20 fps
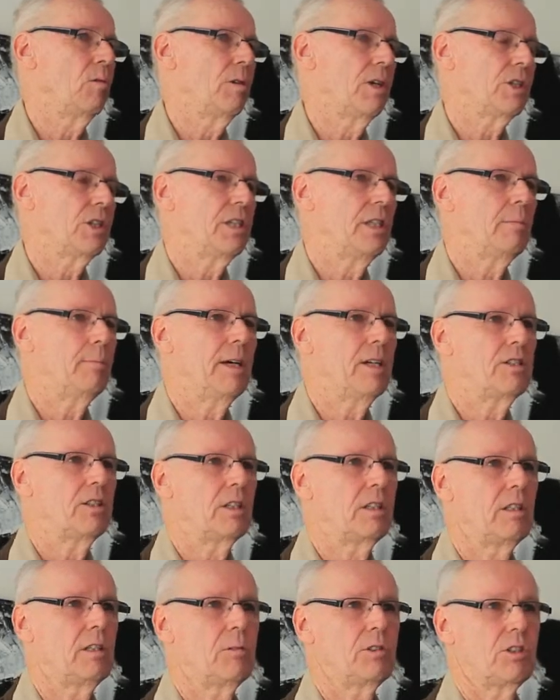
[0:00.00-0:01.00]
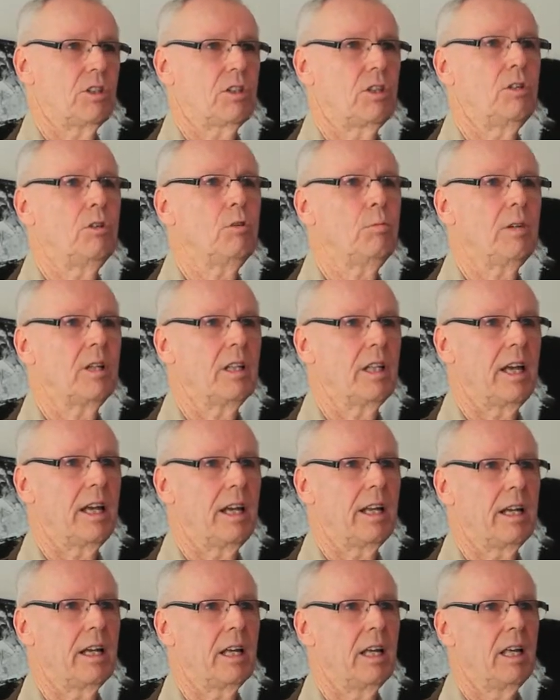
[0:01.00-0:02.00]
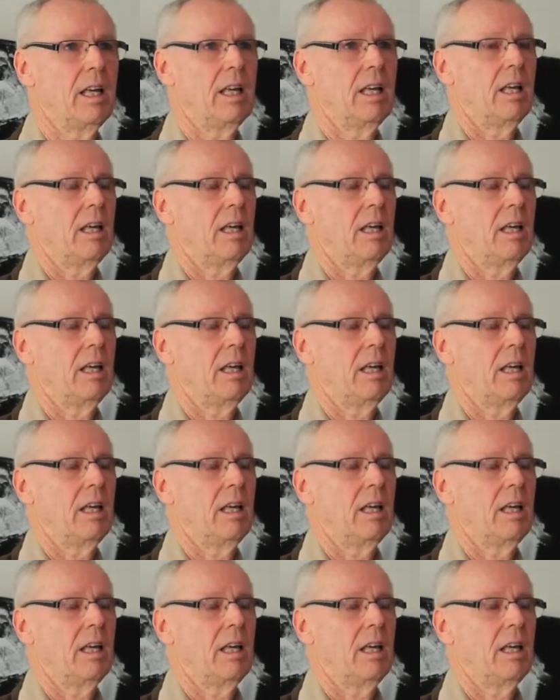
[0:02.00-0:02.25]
which he basically was accumulating